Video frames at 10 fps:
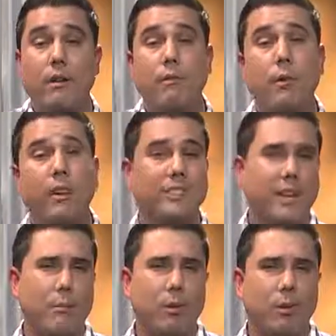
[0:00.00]
For
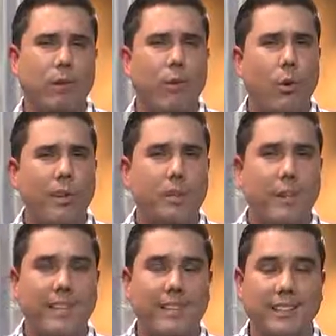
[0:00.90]
example, avoid
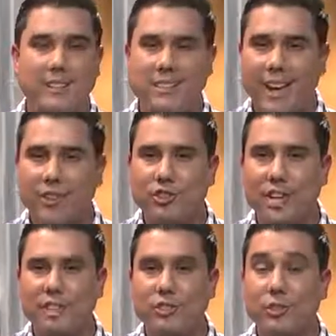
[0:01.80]
making a style
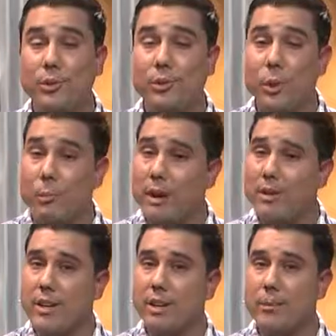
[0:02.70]
change to a
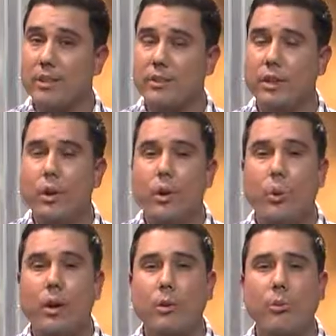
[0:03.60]
parent element
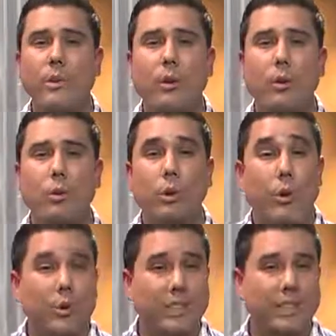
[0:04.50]
when we know we'll
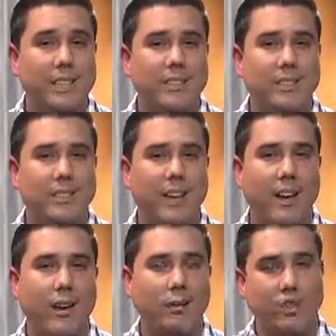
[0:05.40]
only need to
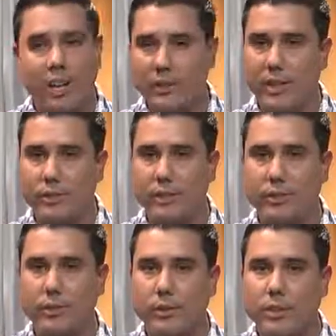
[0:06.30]
style child elements.